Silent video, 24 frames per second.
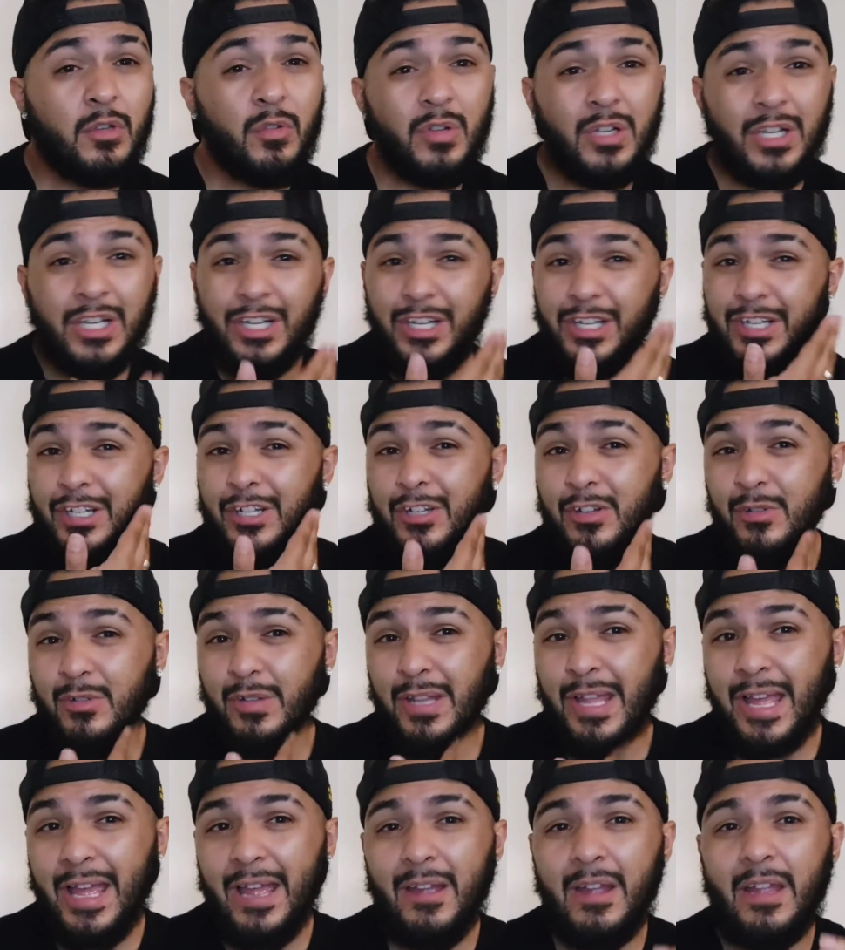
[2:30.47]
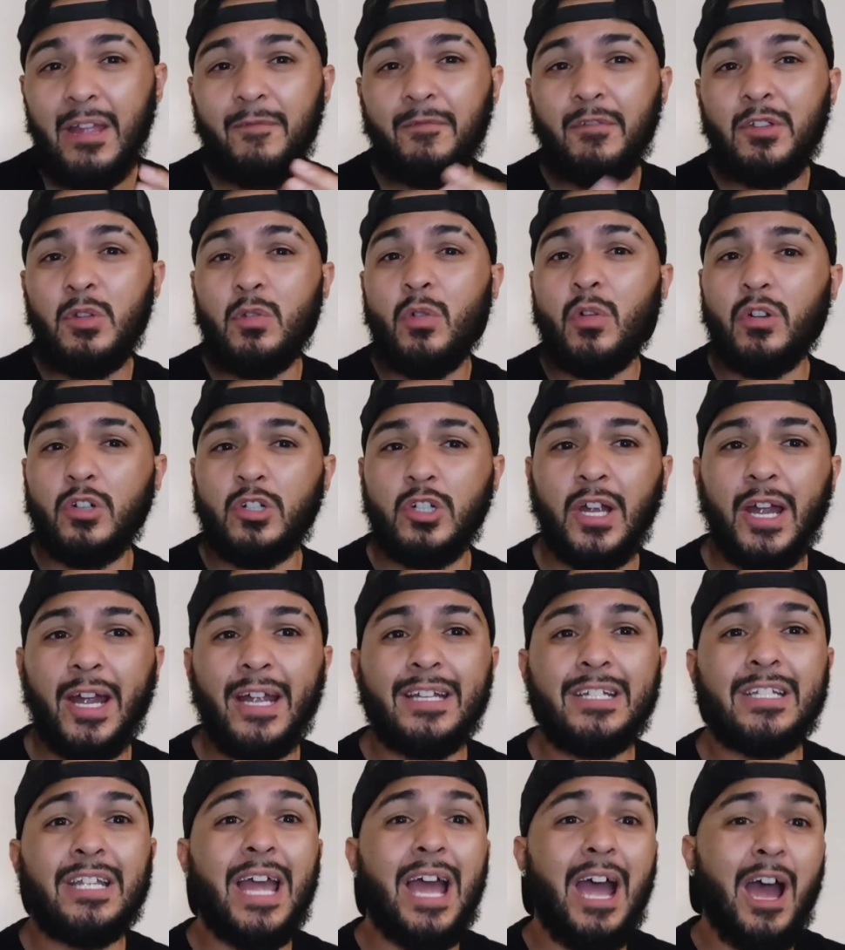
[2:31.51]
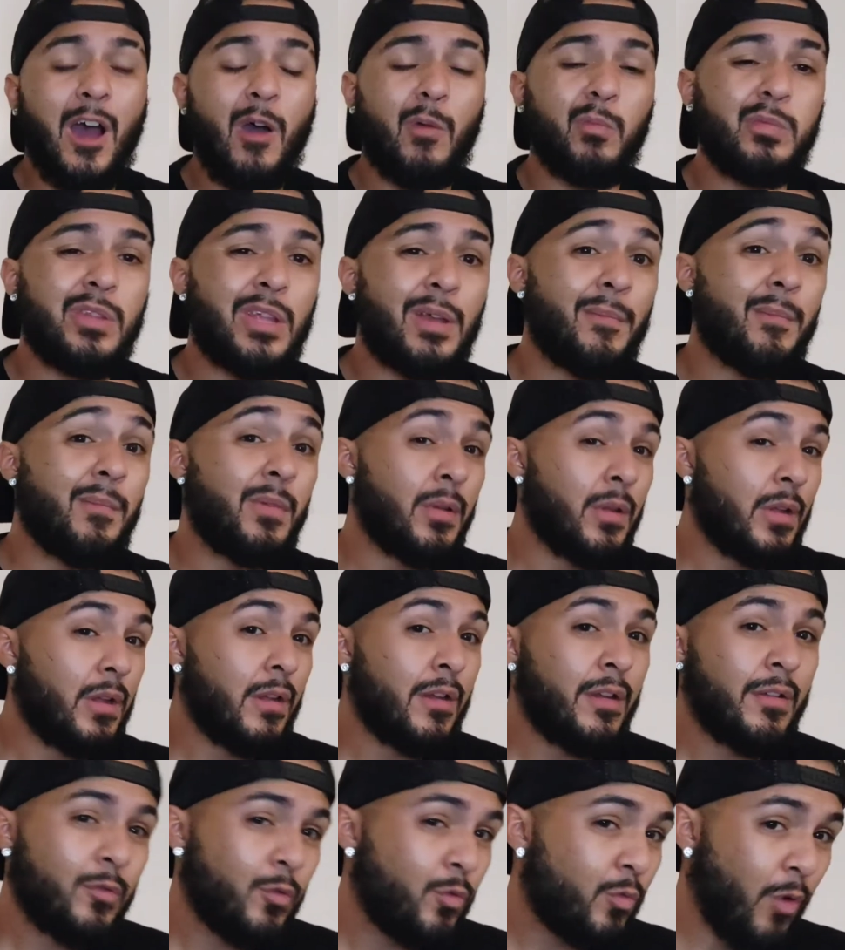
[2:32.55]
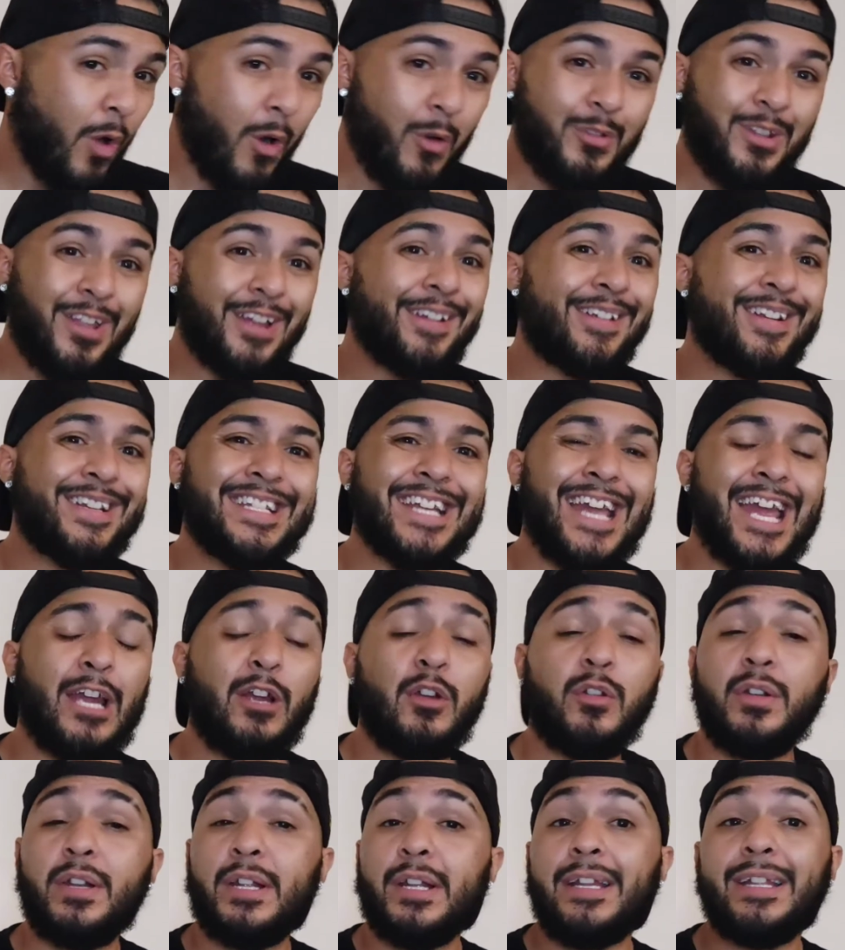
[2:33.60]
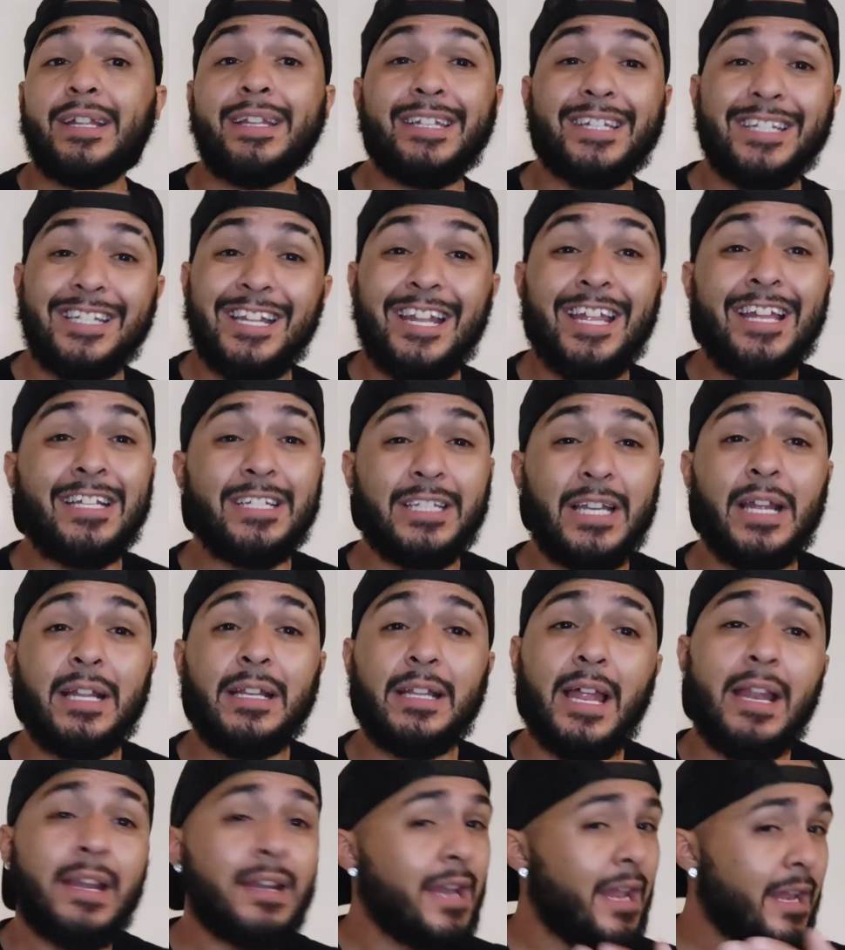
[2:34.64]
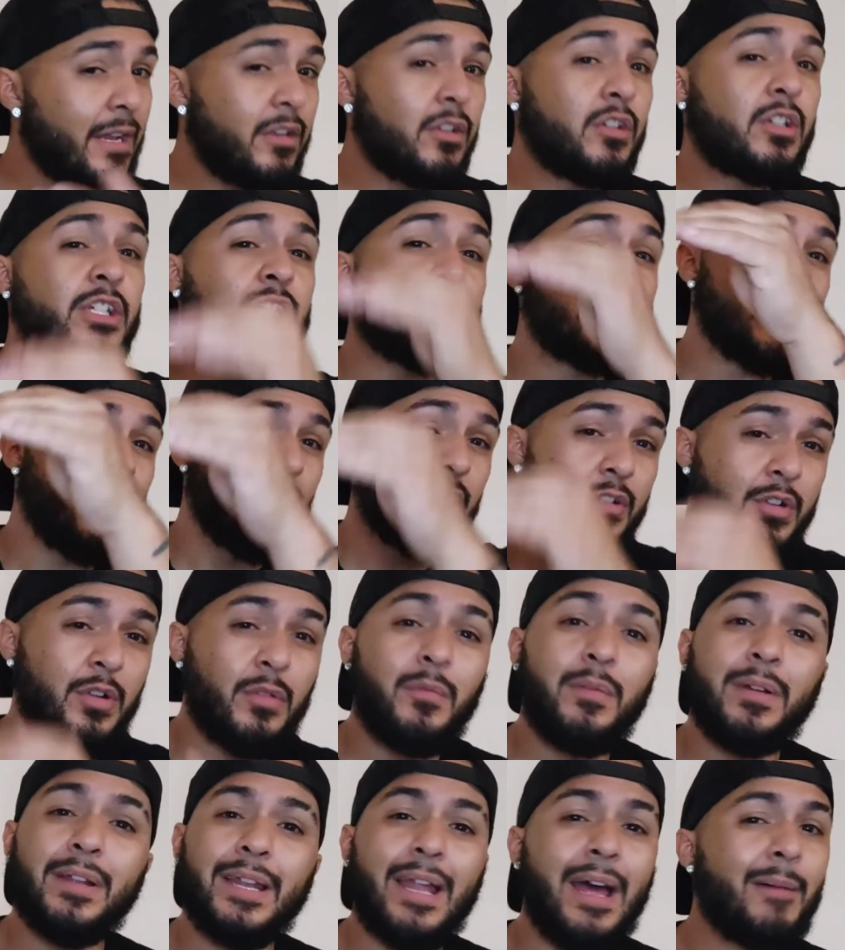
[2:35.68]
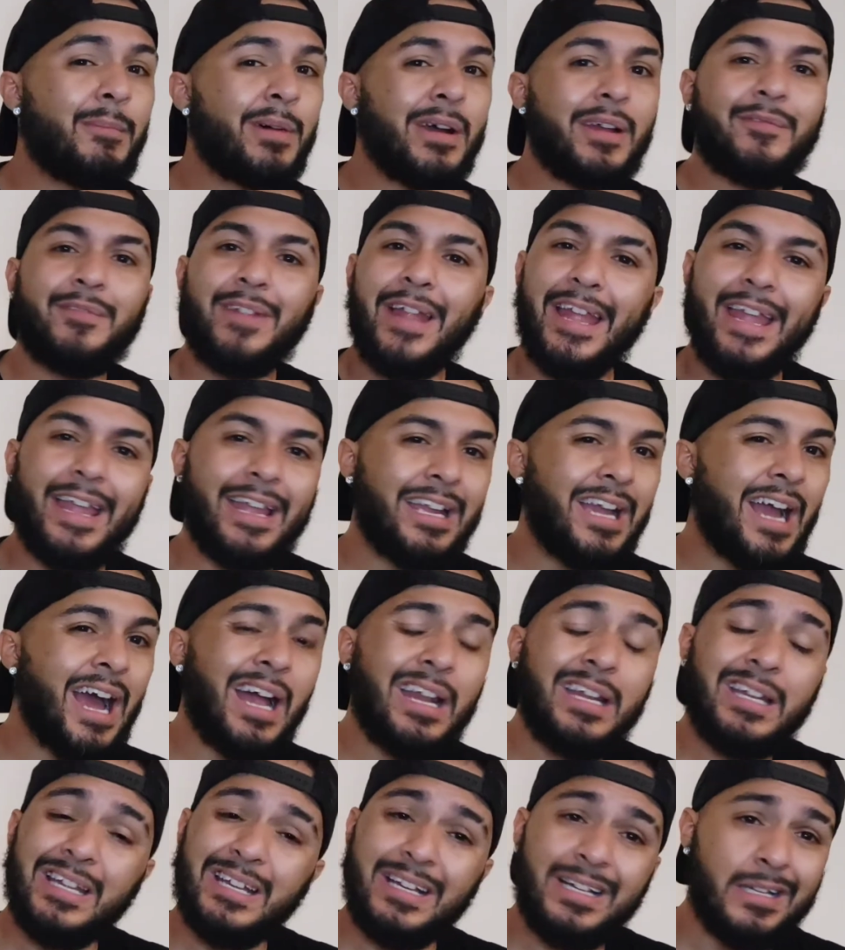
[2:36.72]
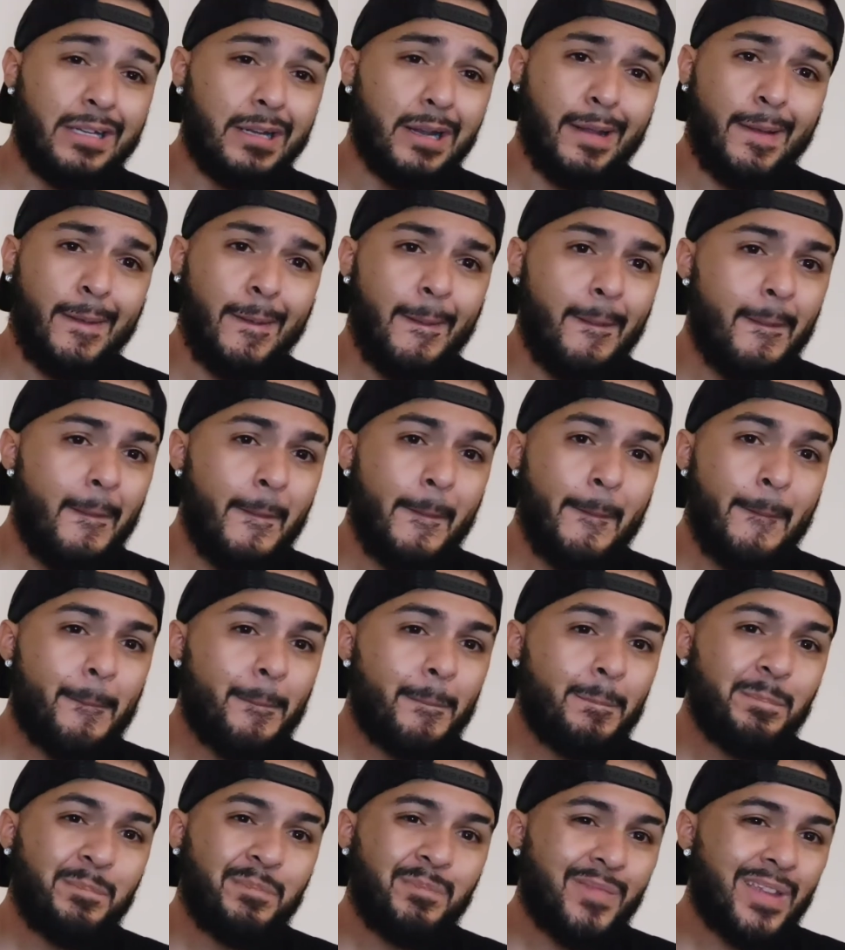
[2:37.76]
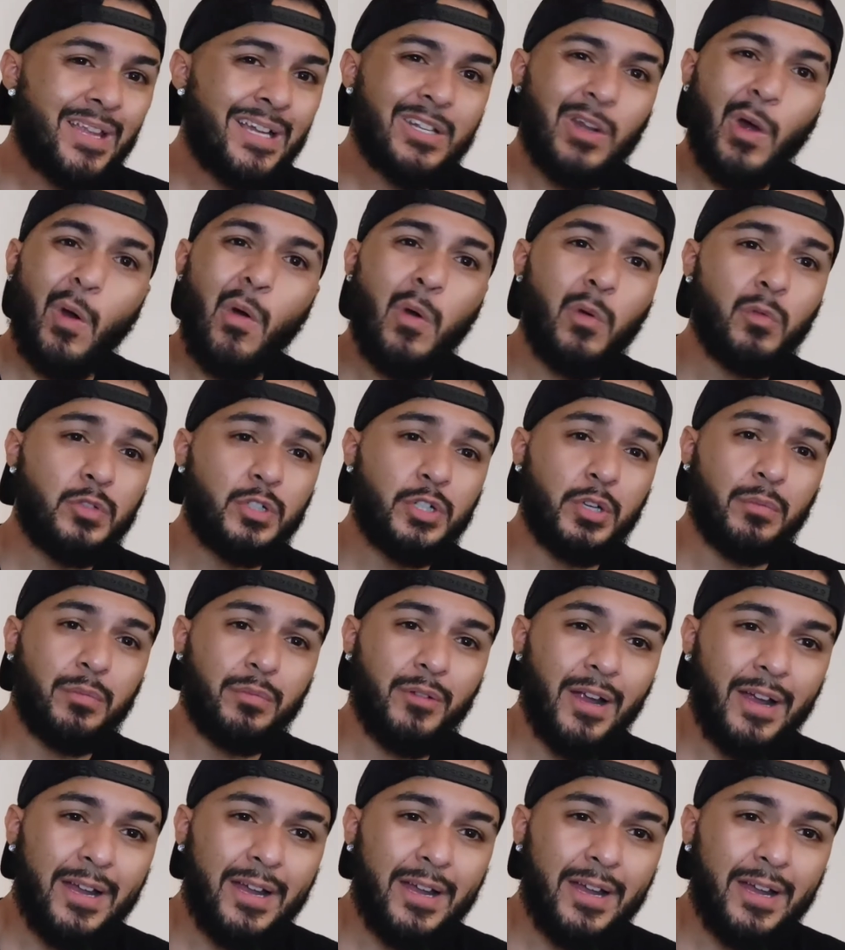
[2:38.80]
You could do that if you are trying to help them grow their integrity and things like that. Then you could start doing that. But if they ain't got none, don't hold your